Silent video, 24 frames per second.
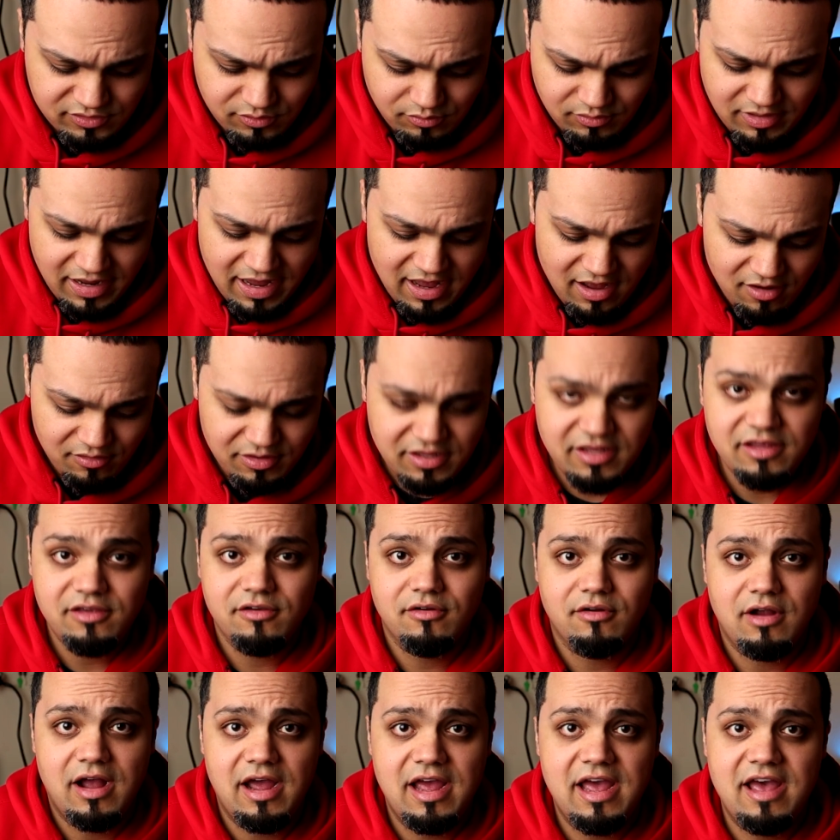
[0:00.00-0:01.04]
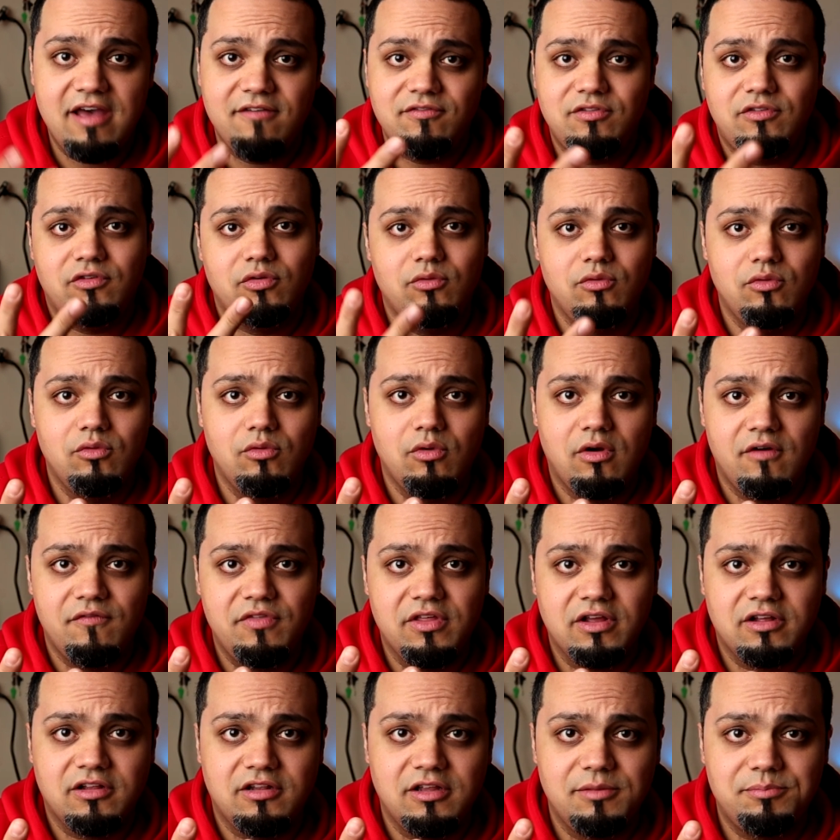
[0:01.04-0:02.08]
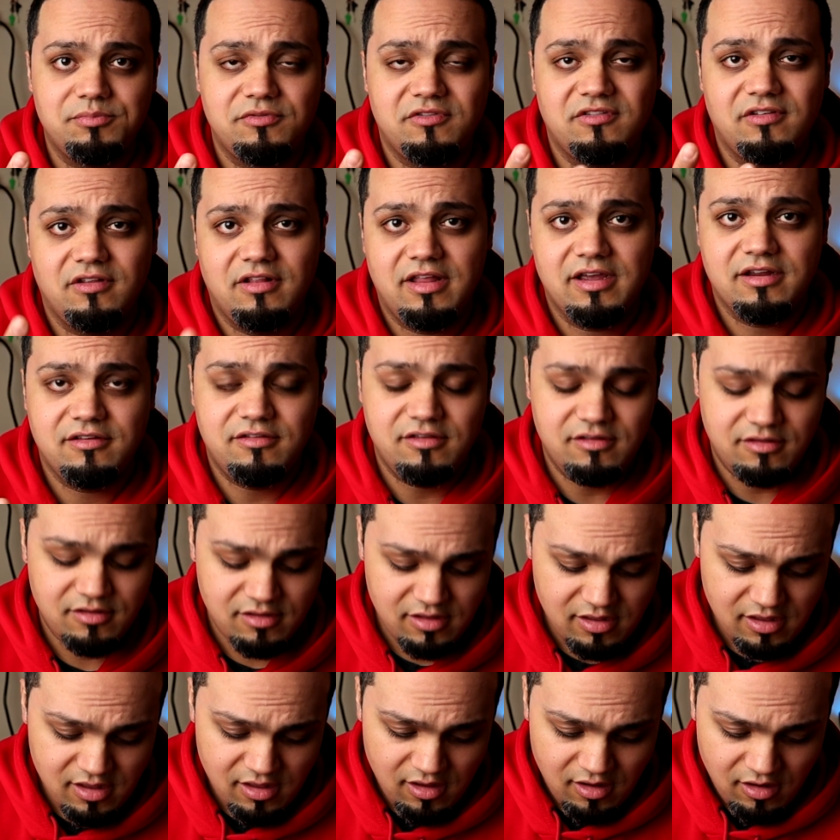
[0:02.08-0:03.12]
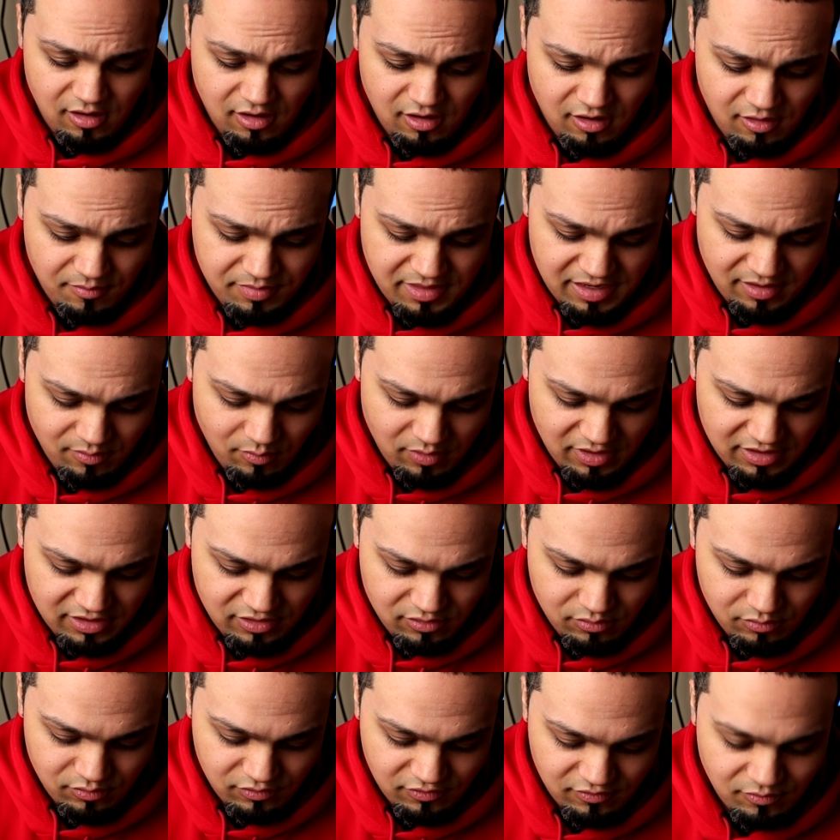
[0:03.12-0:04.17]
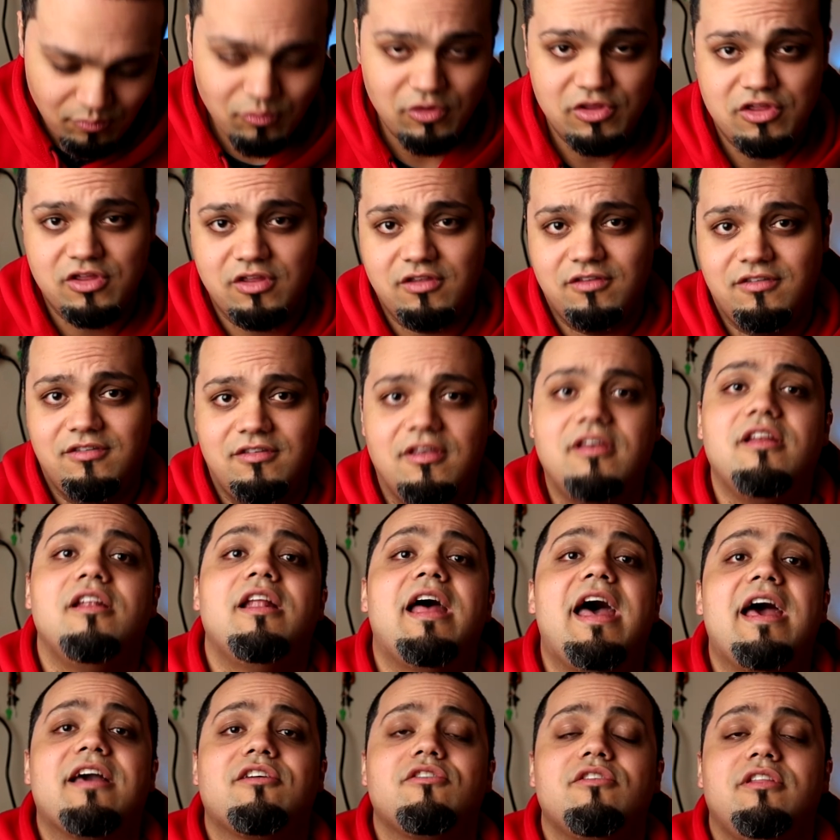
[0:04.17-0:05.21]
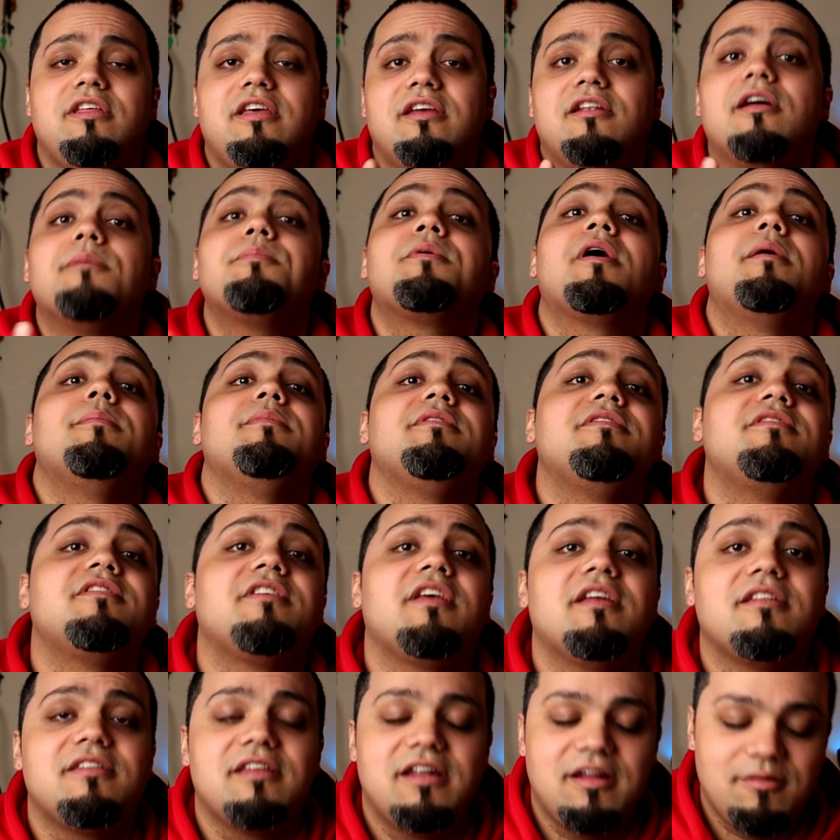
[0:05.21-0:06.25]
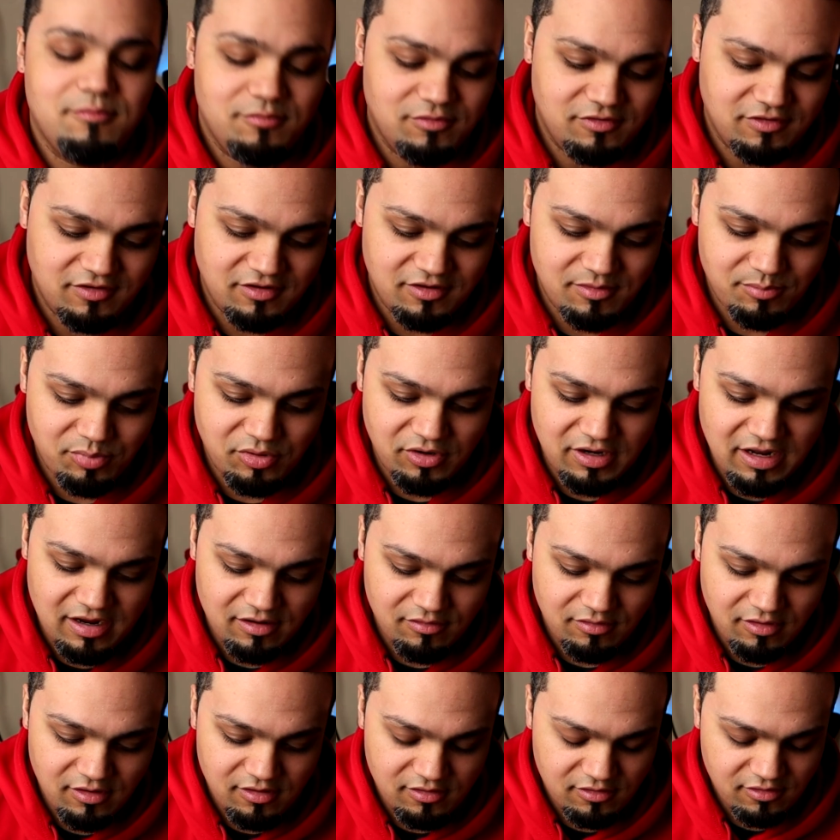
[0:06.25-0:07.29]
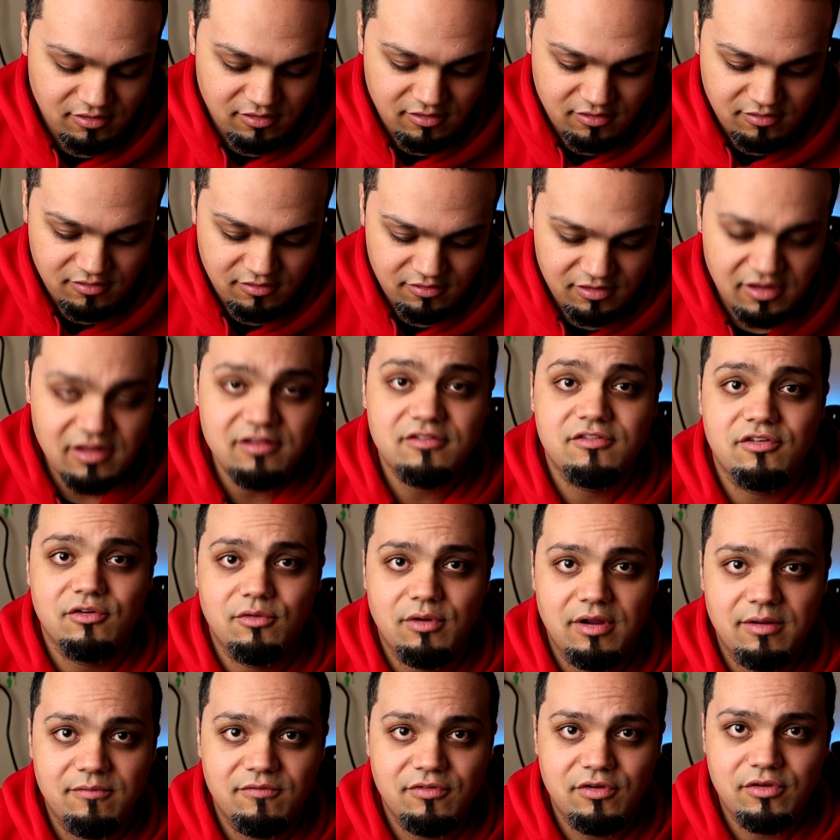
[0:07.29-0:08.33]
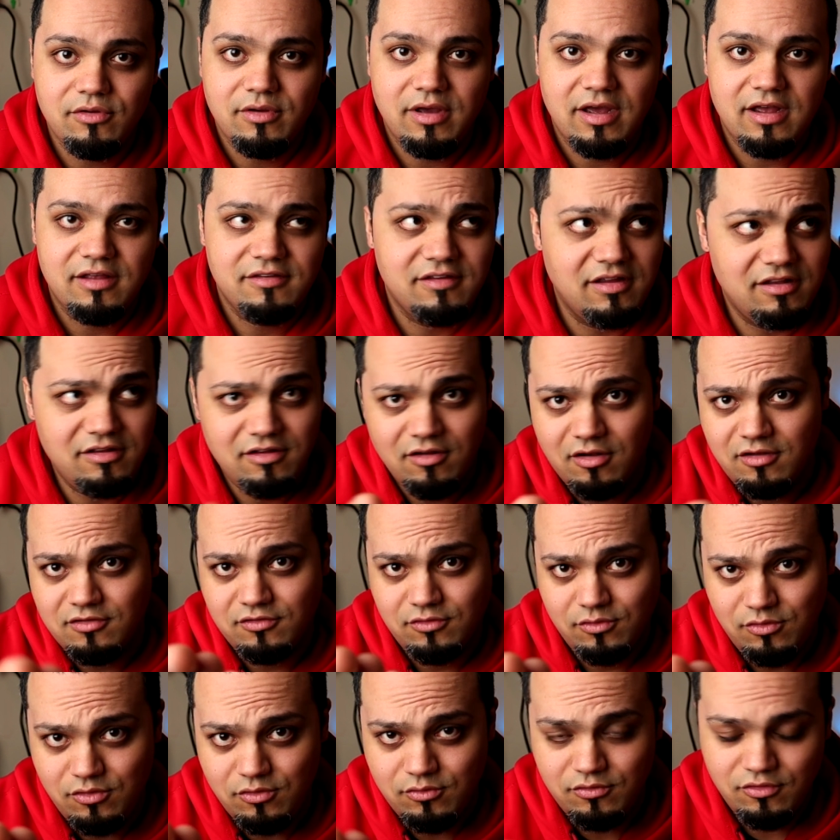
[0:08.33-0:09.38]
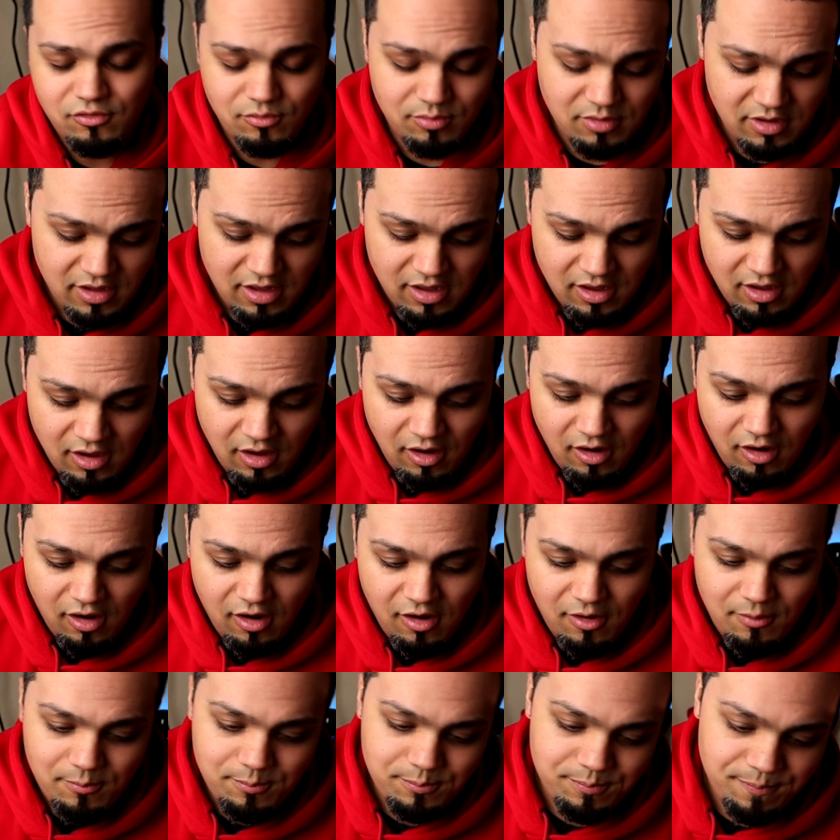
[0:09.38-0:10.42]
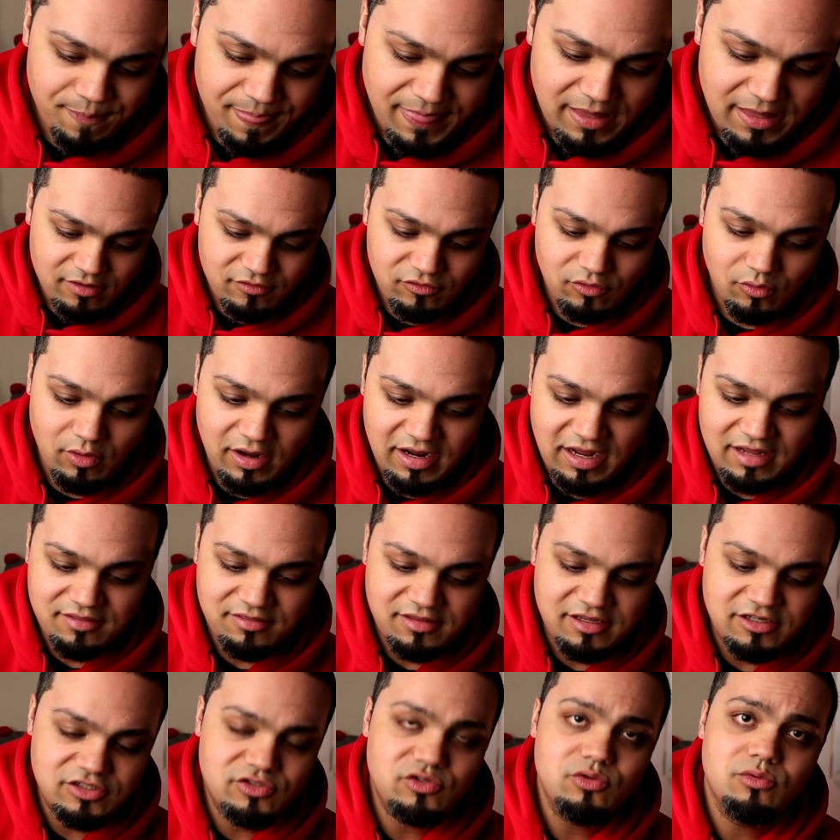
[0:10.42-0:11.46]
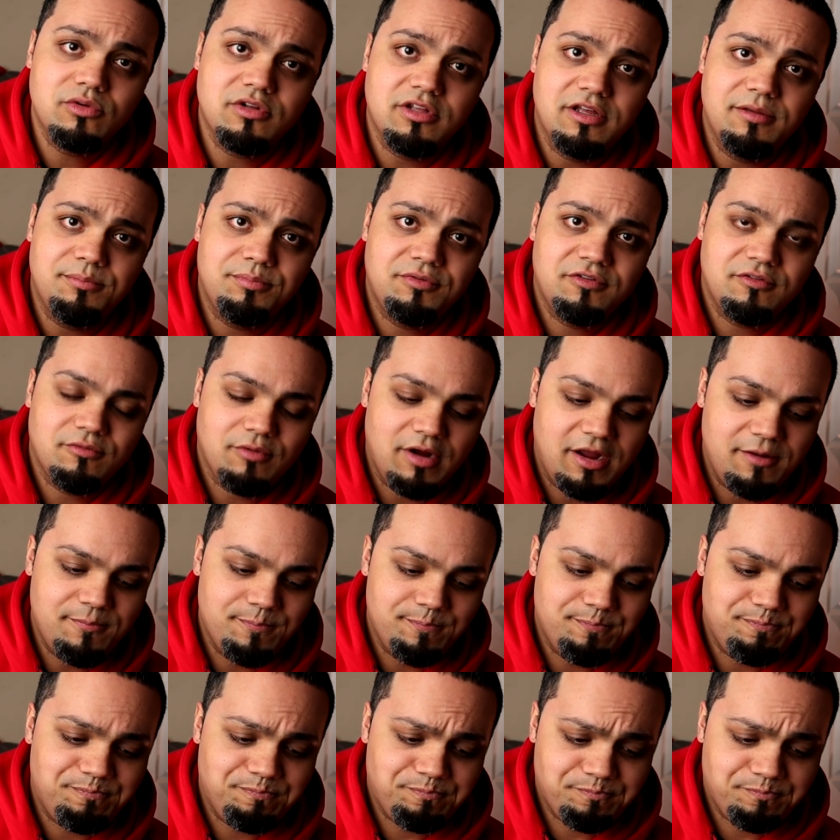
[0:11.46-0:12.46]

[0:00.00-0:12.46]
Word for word: so now here I have two of the clips selected uh, that I want to use, which is an actually an upcoming skit that I was gonna put out on uh, Instagram for you guys and also YouTube. Um, so I got these two clips, right?